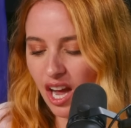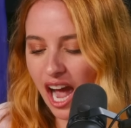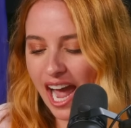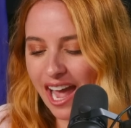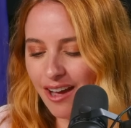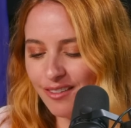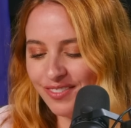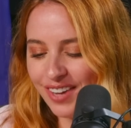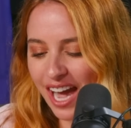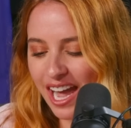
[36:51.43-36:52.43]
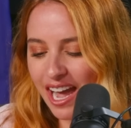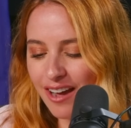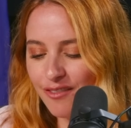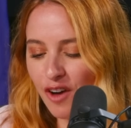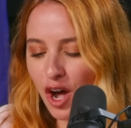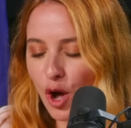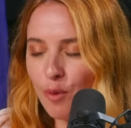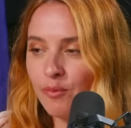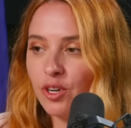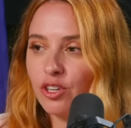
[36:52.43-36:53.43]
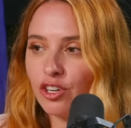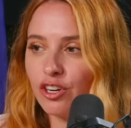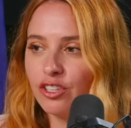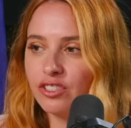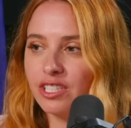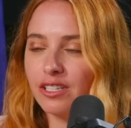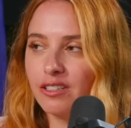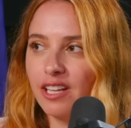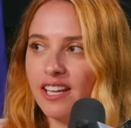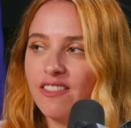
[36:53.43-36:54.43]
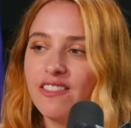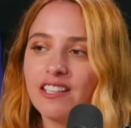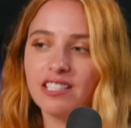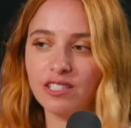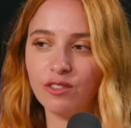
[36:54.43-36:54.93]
I have girls that are like, this